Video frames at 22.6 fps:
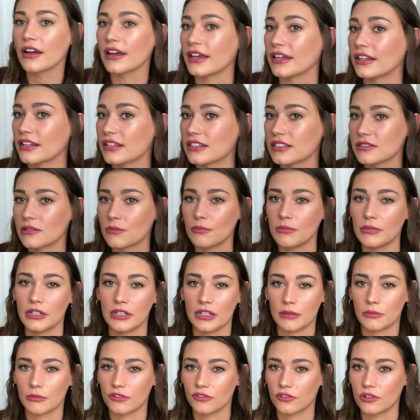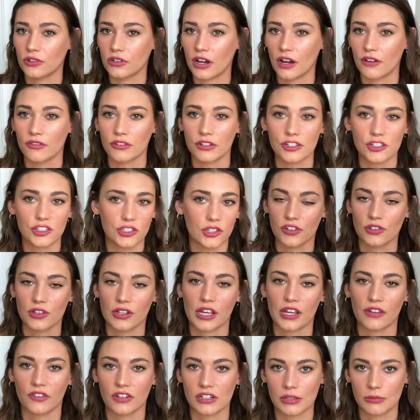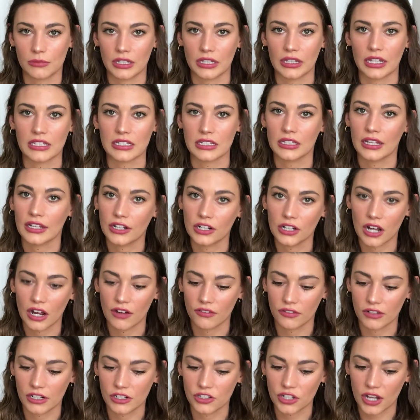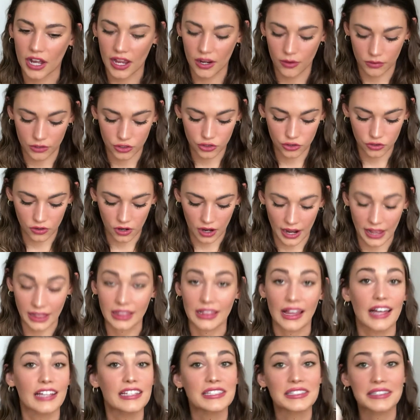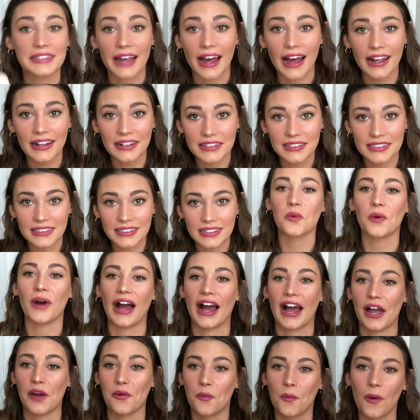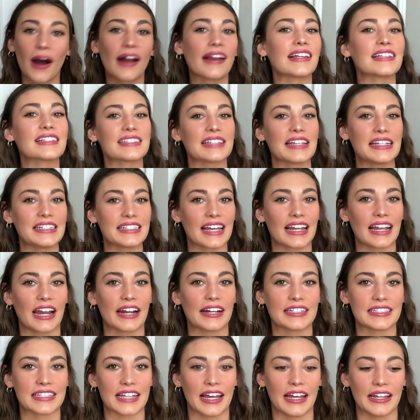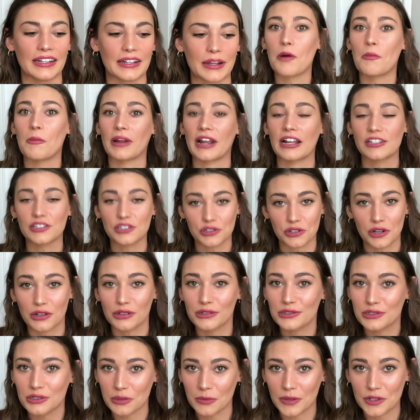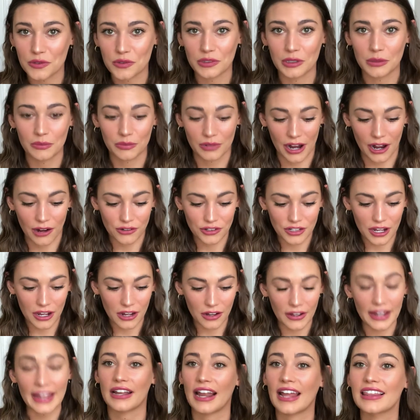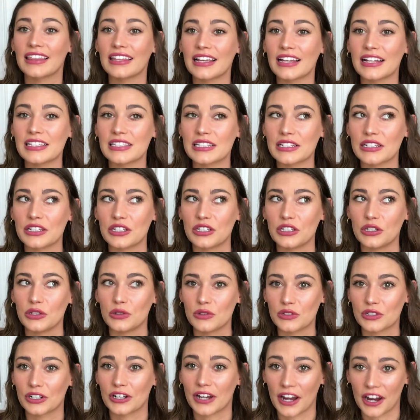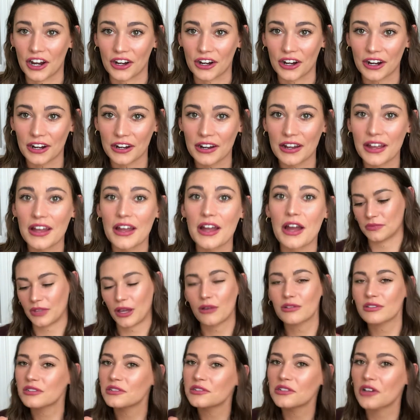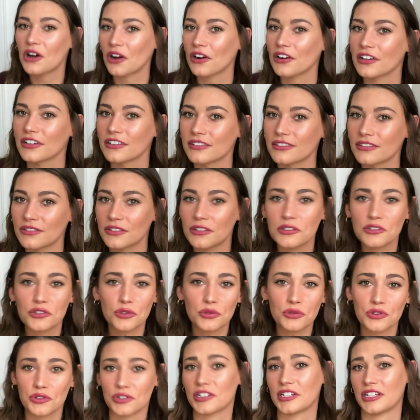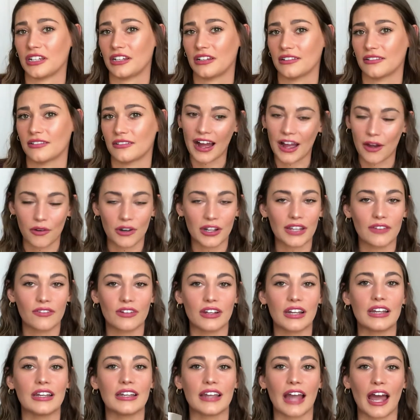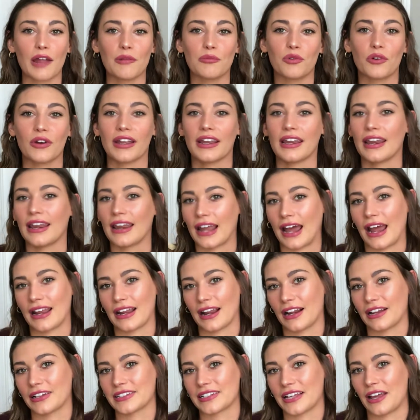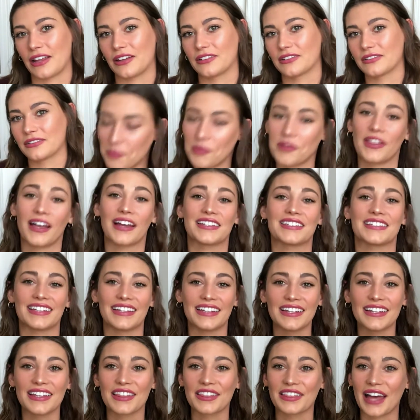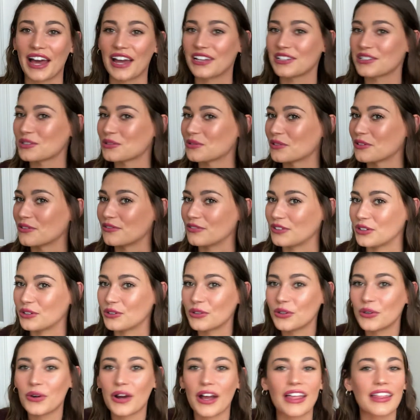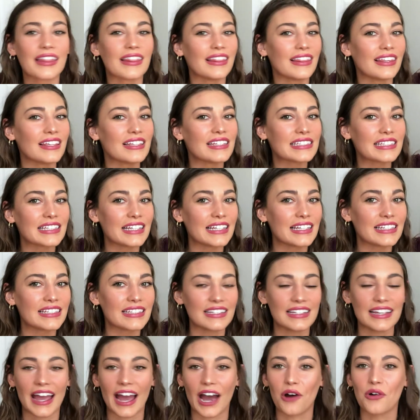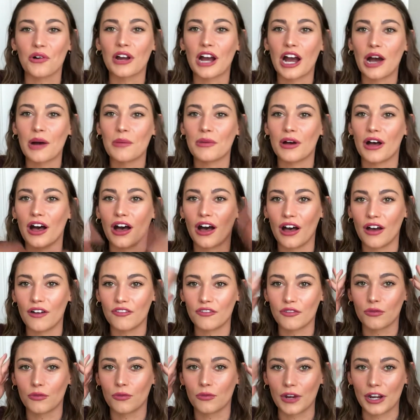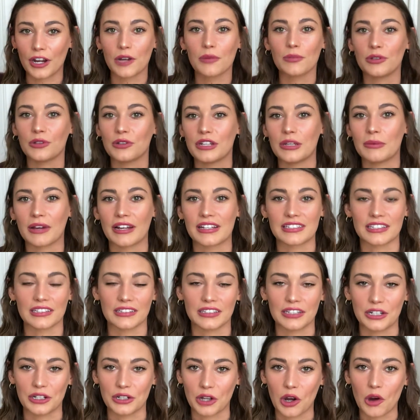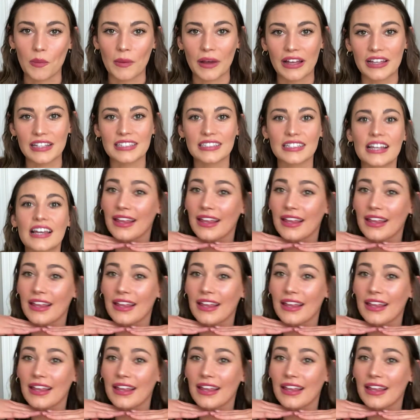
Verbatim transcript: It is a medium to full coverage. If you're looking for something that's a lighter coverage, I would try less dots. I wanna say 10 out of 10, but I struggled so much with the brow gel and I think it's a user error. That was a little hard, a little too tricky. I would give it a 9.9 .9 out of 10. But that's it, that is the review. This is the outcome of Rare Beauty by Selena Gomez.